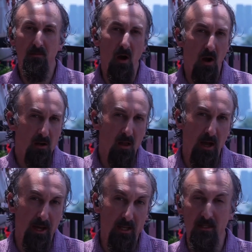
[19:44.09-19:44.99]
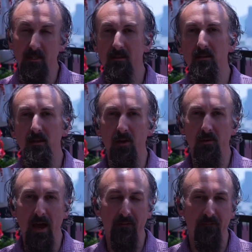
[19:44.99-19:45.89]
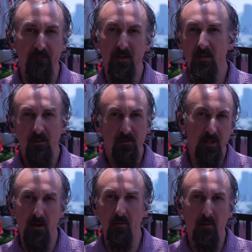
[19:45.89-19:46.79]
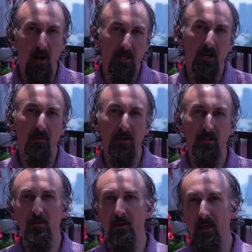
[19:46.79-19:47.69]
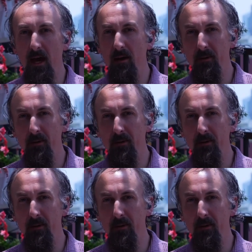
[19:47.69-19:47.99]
our clients, have their proprietary ways of doing that.